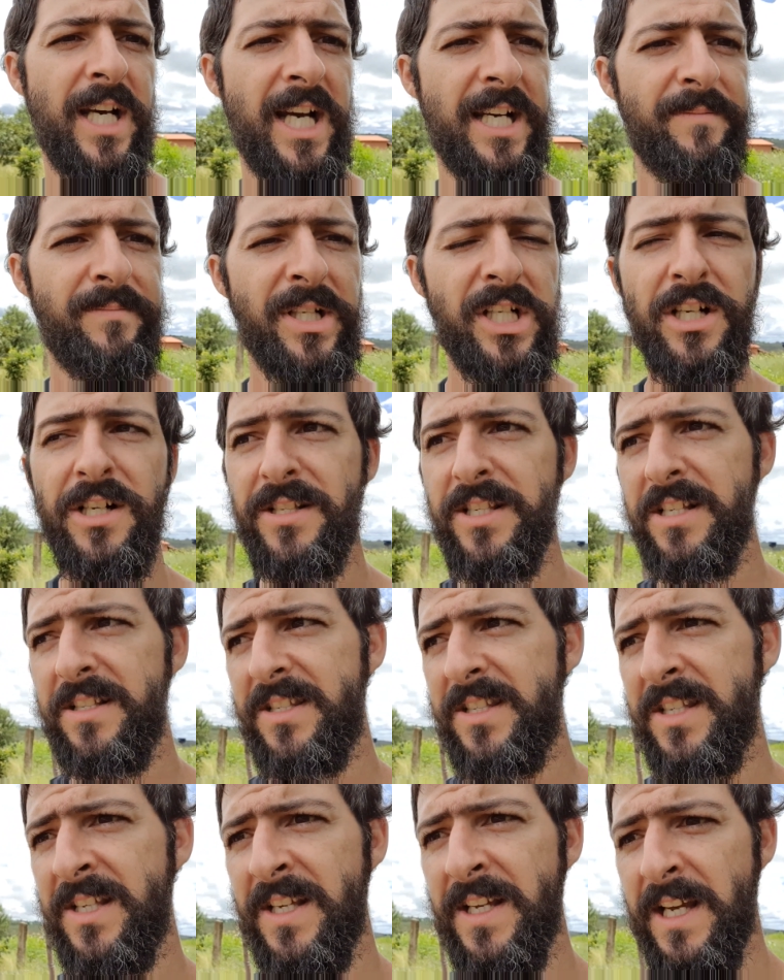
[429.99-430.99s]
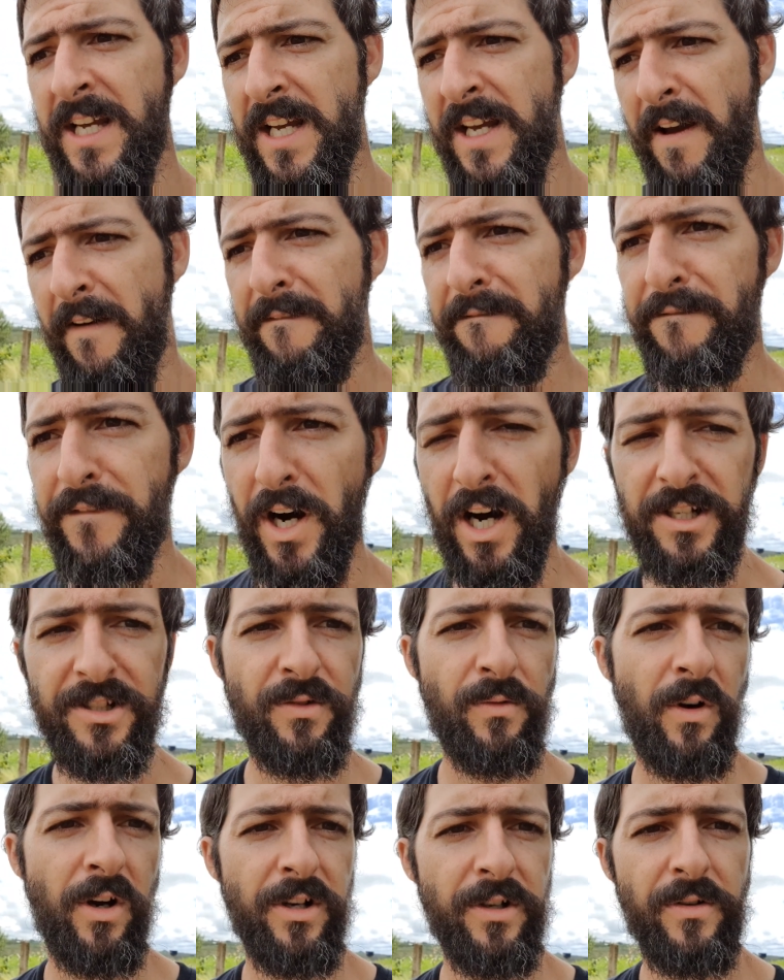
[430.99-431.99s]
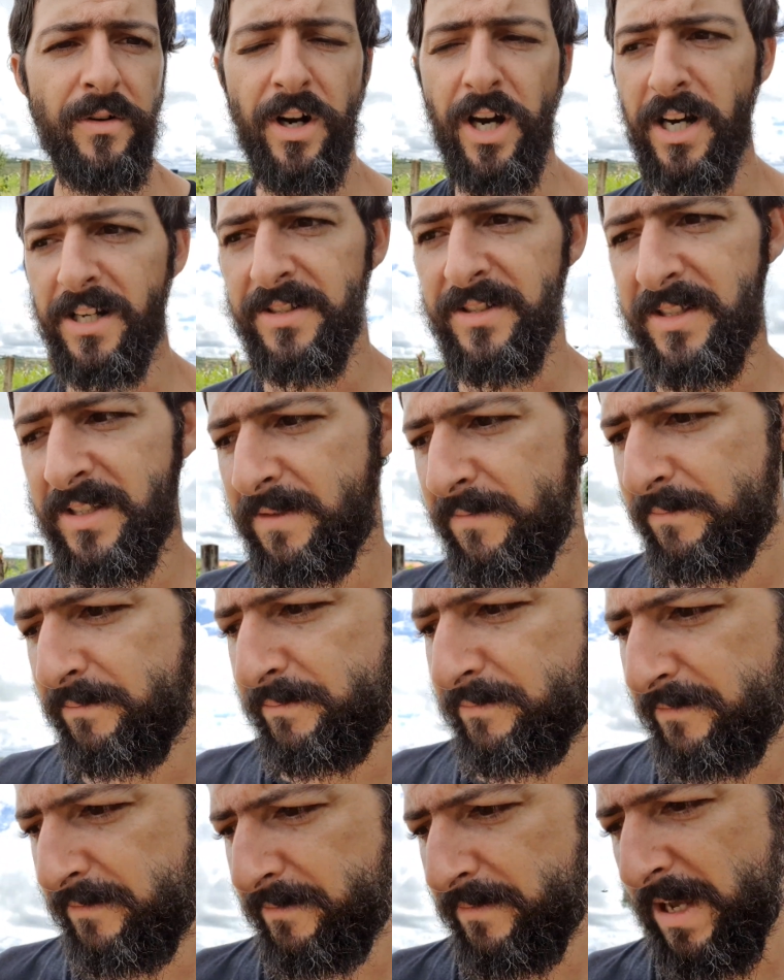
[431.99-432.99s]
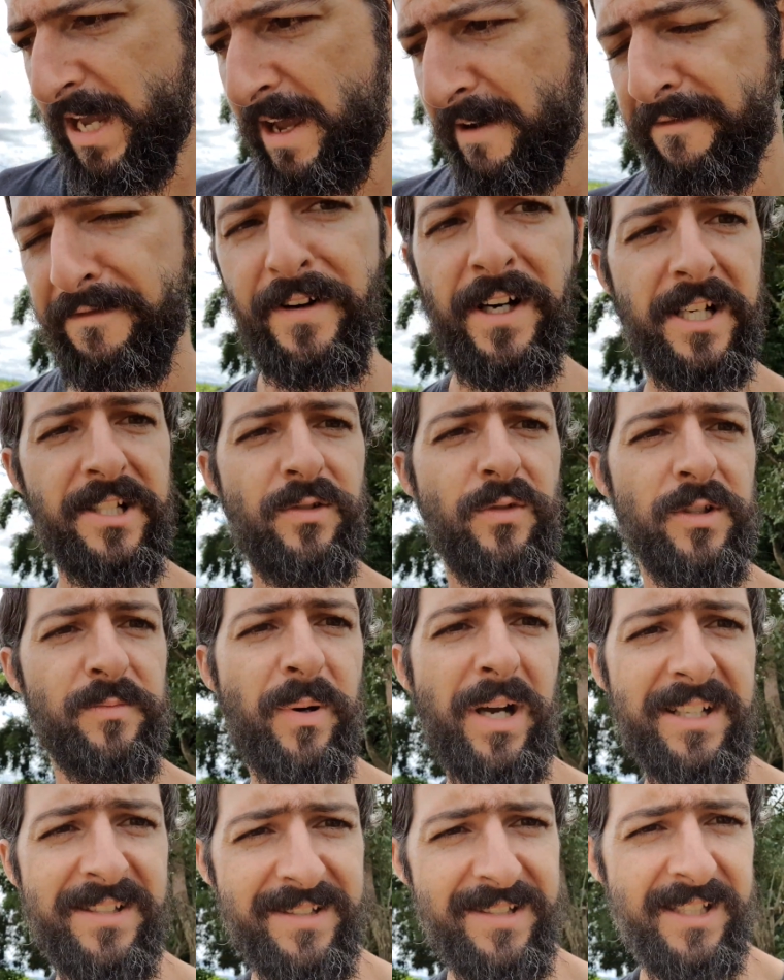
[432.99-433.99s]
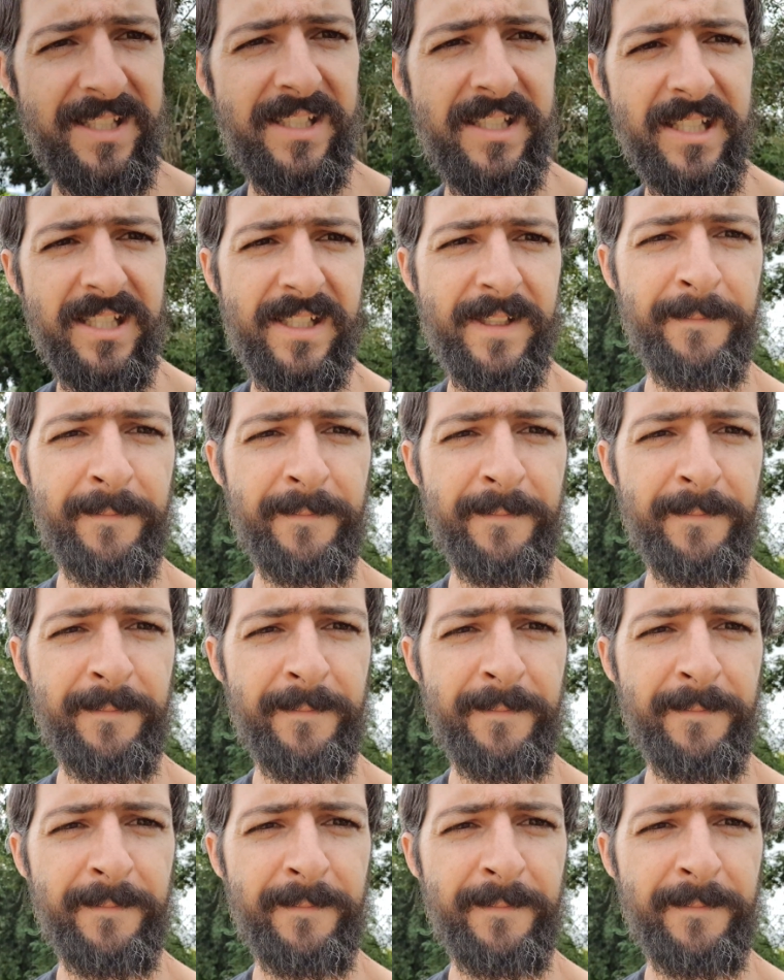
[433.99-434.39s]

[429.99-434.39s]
And because it's fast growing grass, at first it was by seed,